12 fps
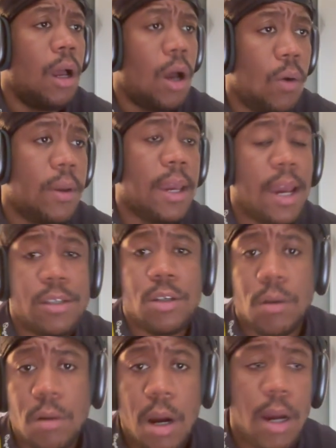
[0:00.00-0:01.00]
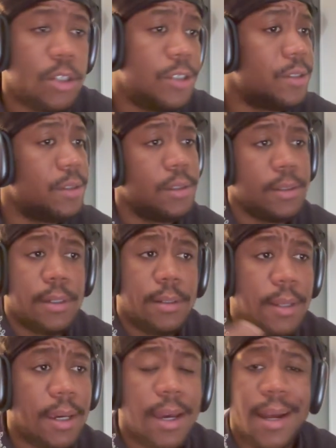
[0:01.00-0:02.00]
Outcast Garage,
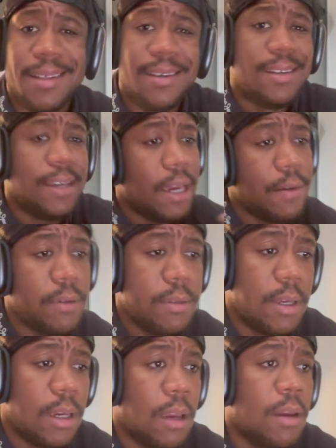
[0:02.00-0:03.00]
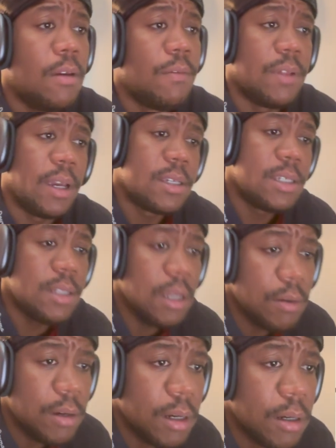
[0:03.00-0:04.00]
they got everything for the
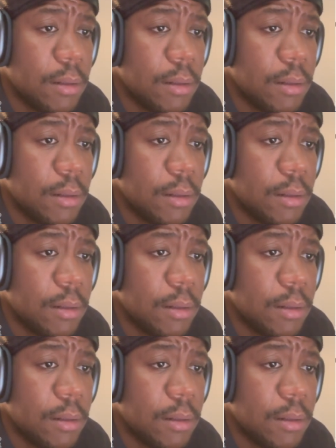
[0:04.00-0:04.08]
exterior.